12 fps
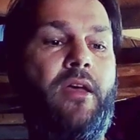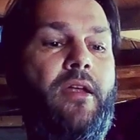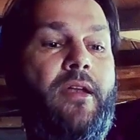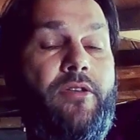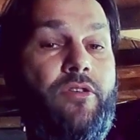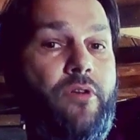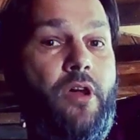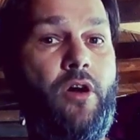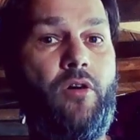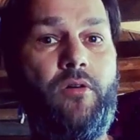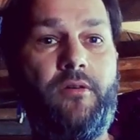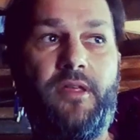Now you
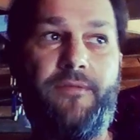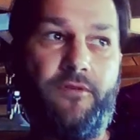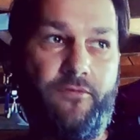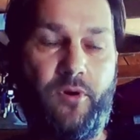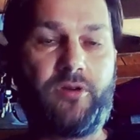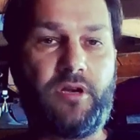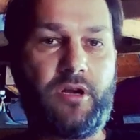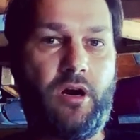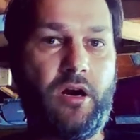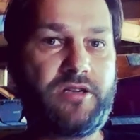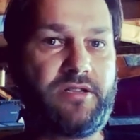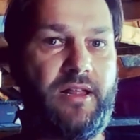know, if you've worked on
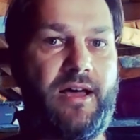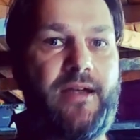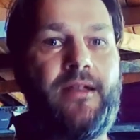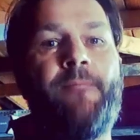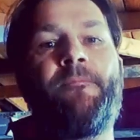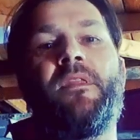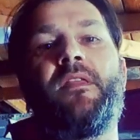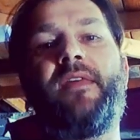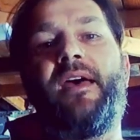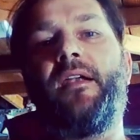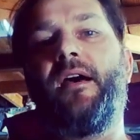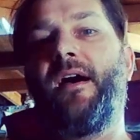cars a lot,
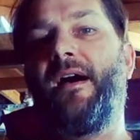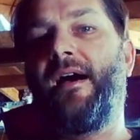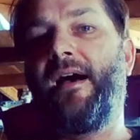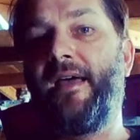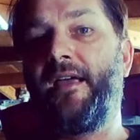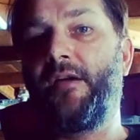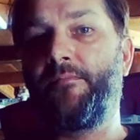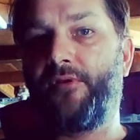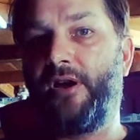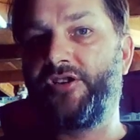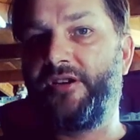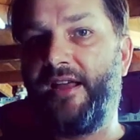that a high
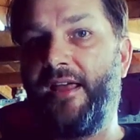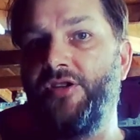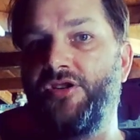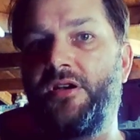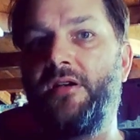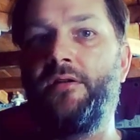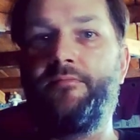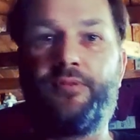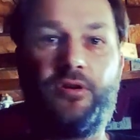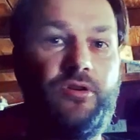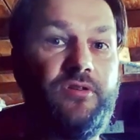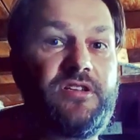compression engine
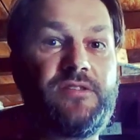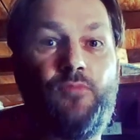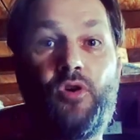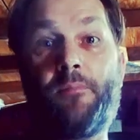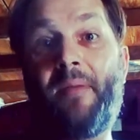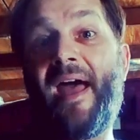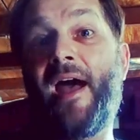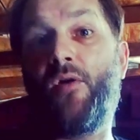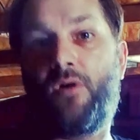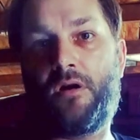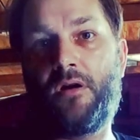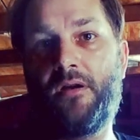produces more
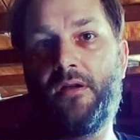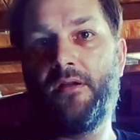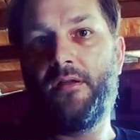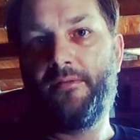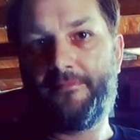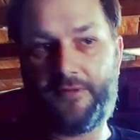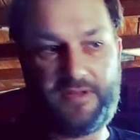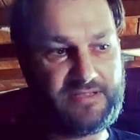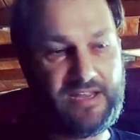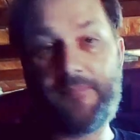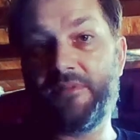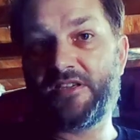power for the
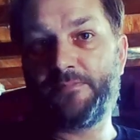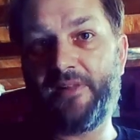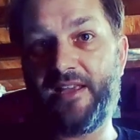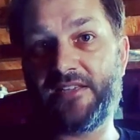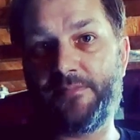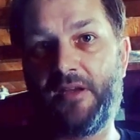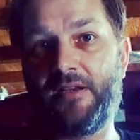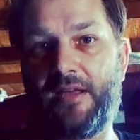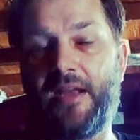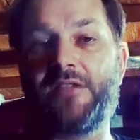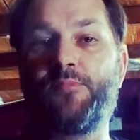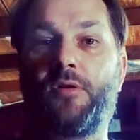same displacement
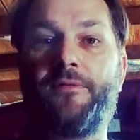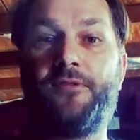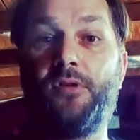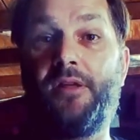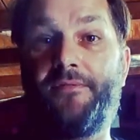and is more fuel